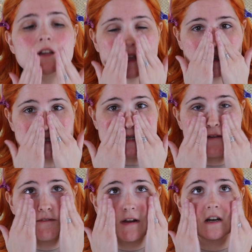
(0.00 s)
It's
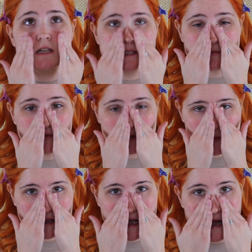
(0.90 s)
very smooth
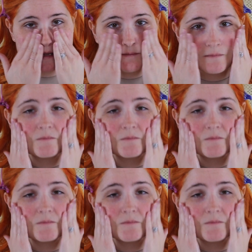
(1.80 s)
going on.